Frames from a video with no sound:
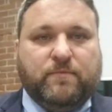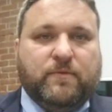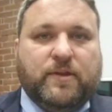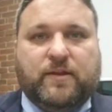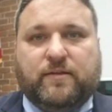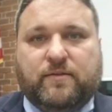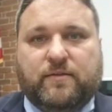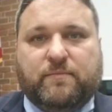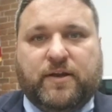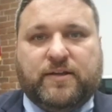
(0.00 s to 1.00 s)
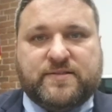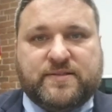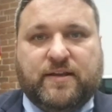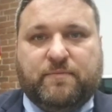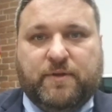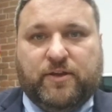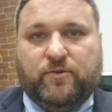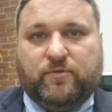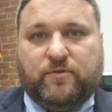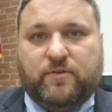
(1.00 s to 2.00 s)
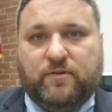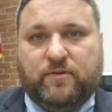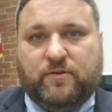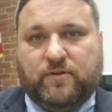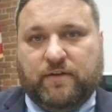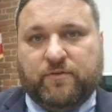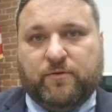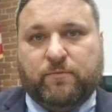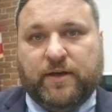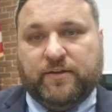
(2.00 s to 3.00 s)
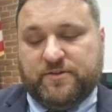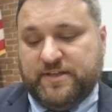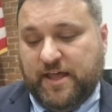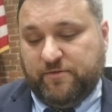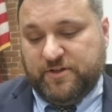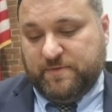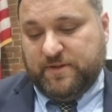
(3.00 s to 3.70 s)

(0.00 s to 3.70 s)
The money is instead being used to cover regular salaries, but